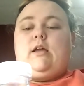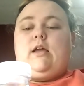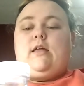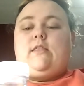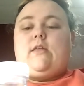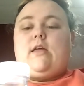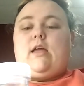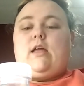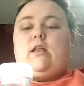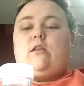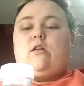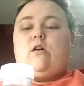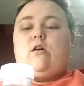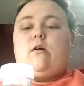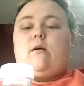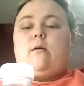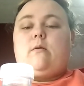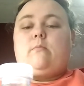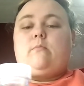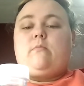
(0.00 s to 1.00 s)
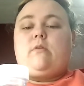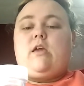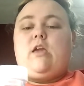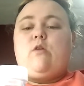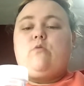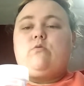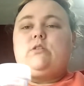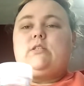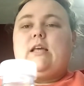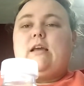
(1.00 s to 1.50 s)
And then he
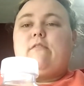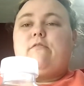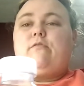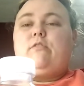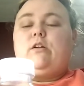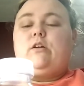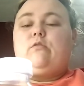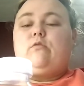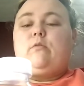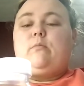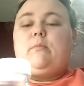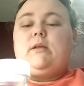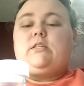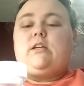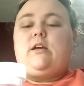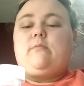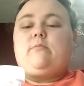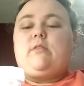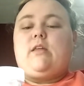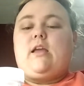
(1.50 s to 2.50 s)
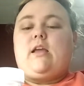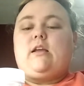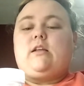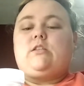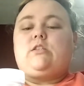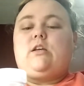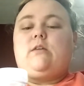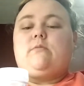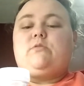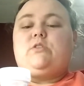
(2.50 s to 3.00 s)
was like flirting with me
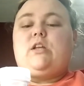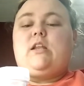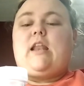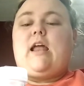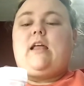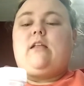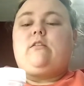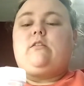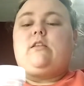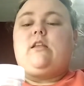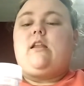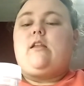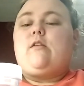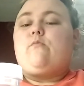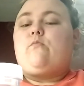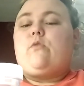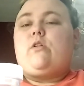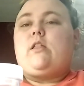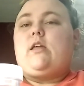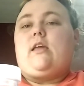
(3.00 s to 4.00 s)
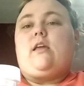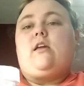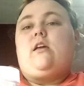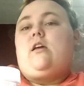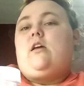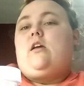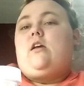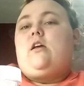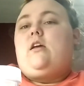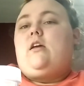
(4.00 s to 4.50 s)
type shit, and I didn't really
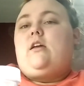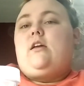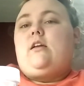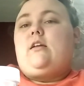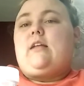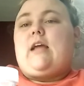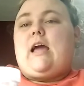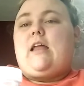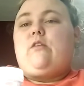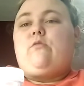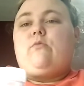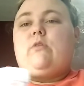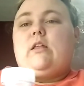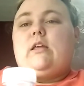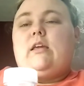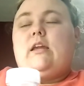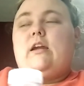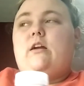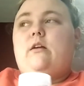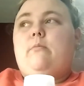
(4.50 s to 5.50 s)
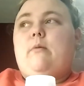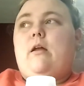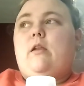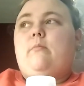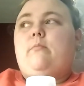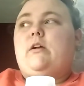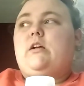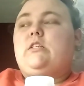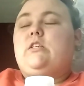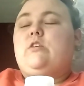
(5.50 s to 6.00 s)
care about it
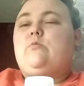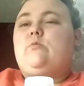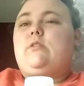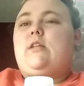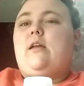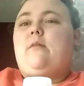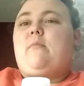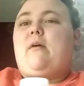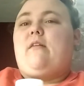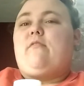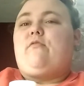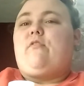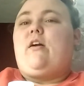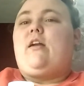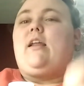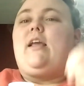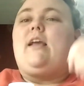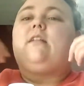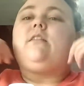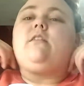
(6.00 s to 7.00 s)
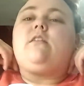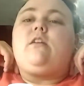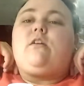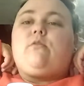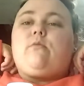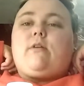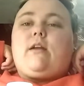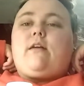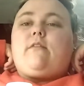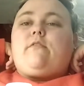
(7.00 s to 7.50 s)
because he was dating my friend Anthony or
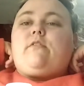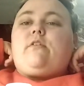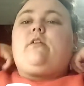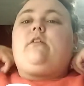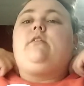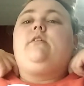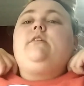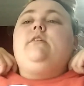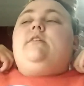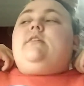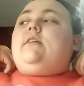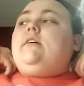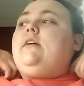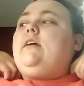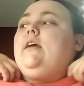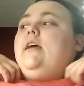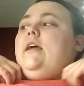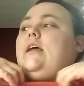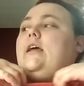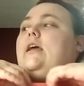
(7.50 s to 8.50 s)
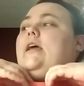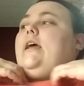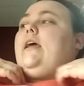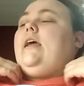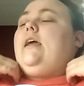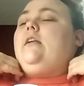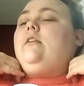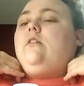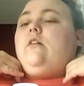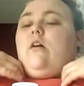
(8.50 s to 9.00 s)
whatever.
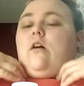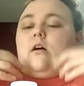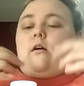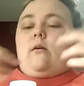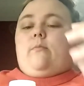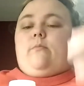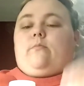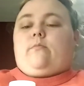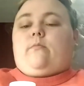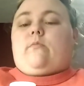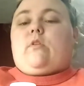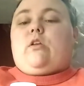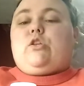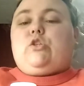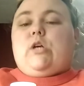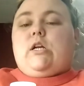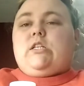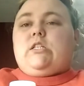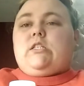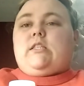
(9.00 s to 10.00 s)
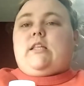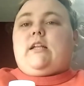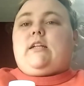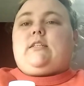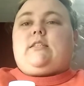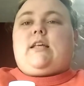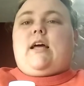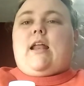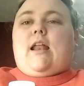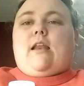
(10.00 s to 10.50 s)
And so I just let it
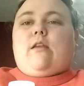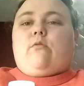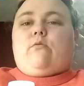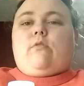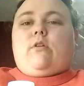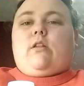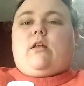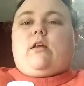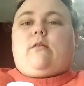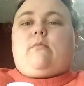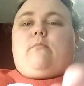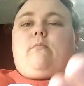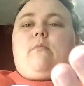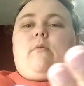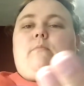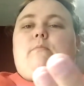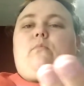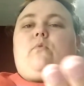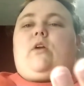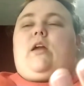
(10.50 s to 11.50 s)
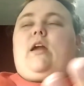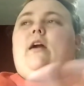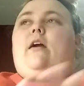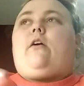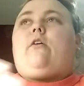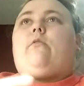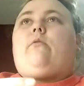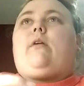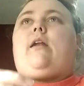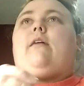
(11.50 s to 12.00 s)
slide. I didn't really
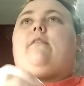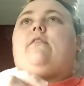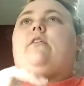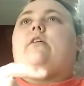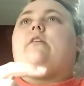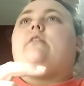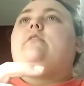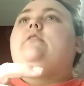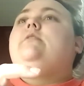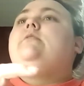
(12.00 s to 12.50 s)
care or whatever.